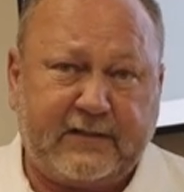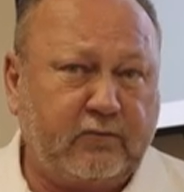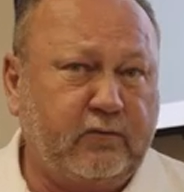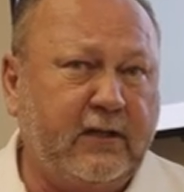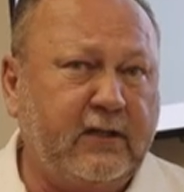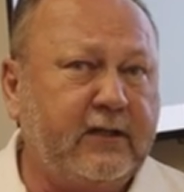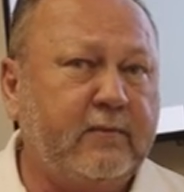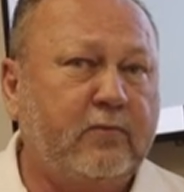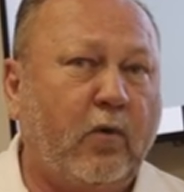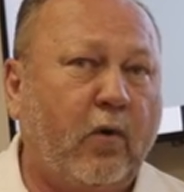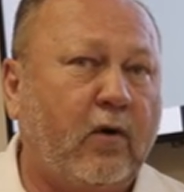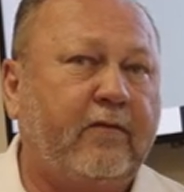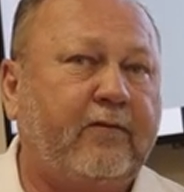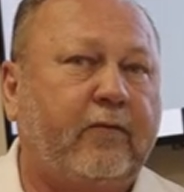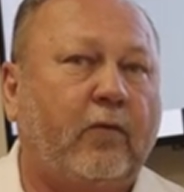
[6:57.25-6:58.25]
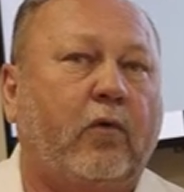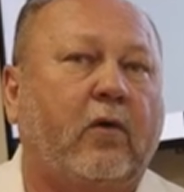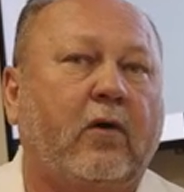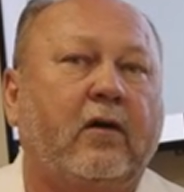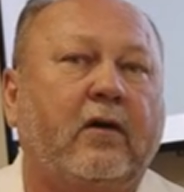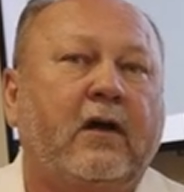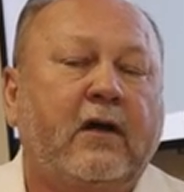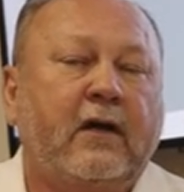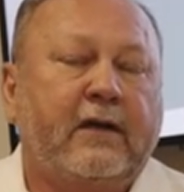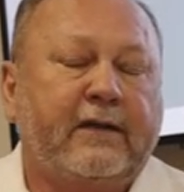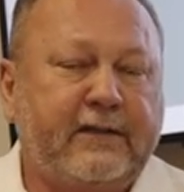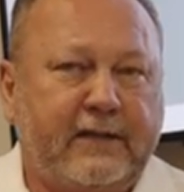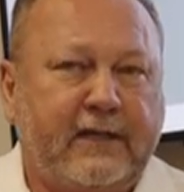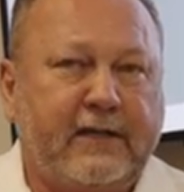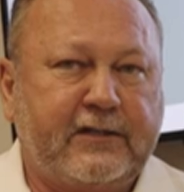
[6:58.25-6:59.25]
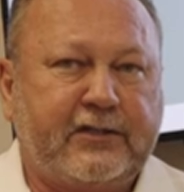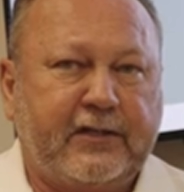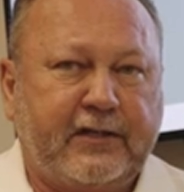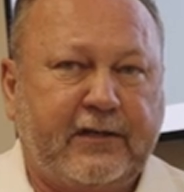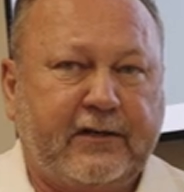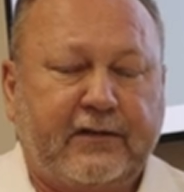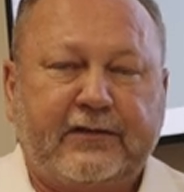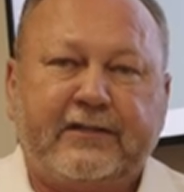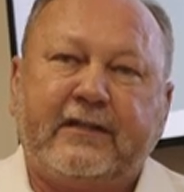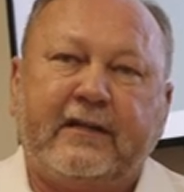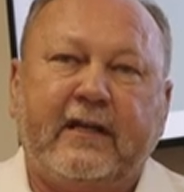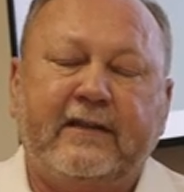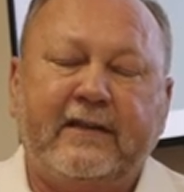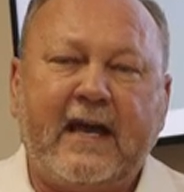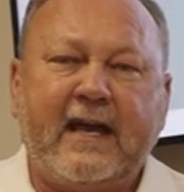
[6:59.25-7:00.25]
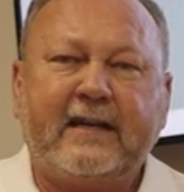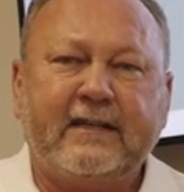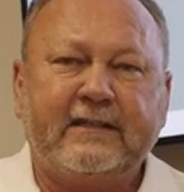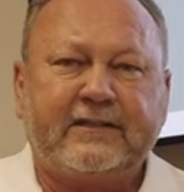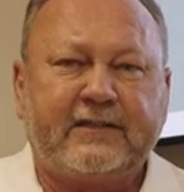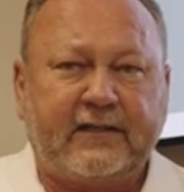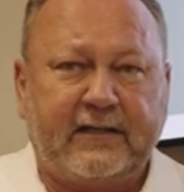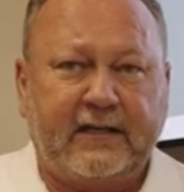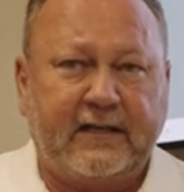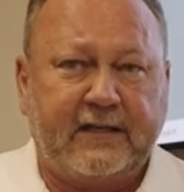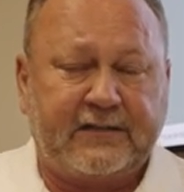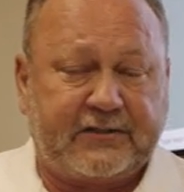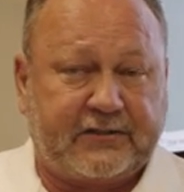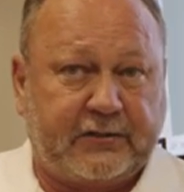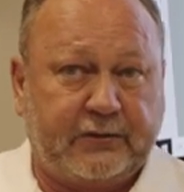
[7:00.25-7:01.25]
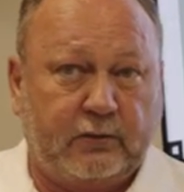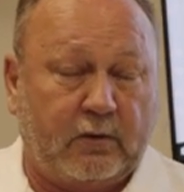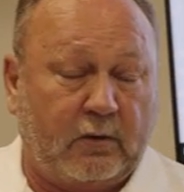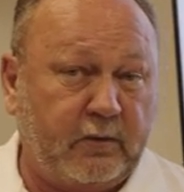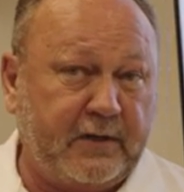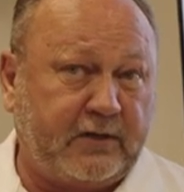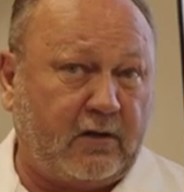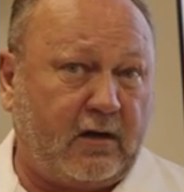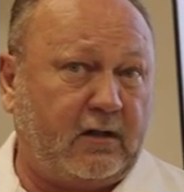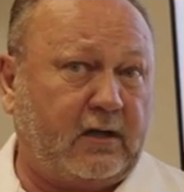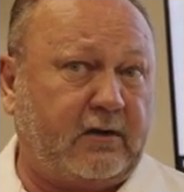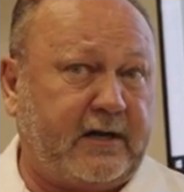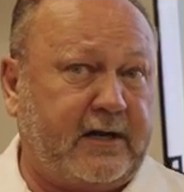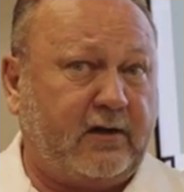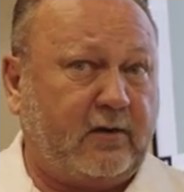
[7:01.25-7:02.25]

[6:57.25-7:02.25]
is really more for the engineers, and that is to get us to what we call our